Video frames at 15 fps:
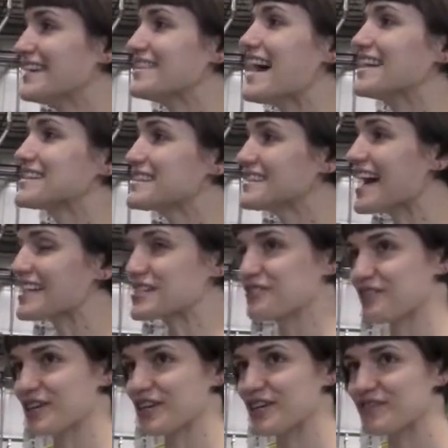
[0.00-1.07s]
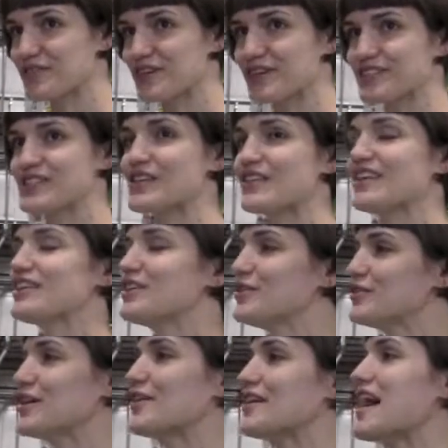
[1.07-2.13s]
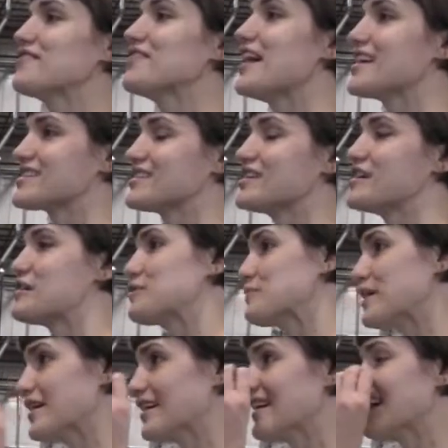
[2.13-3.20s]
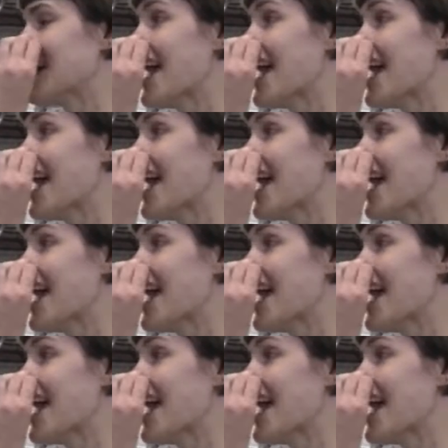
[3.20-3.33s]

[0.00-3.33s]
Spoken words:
That's for so that you don't have oxygen in your beer.